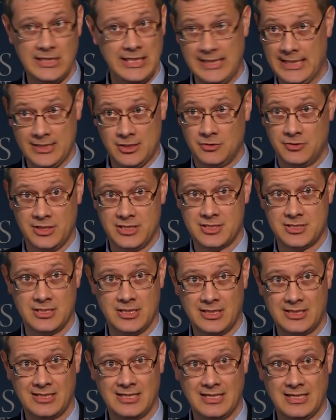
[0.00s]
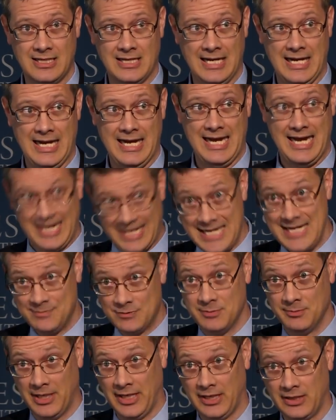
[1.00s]
and I don't get sick, I
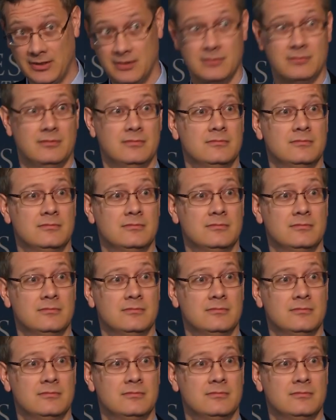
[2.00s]
keep the money,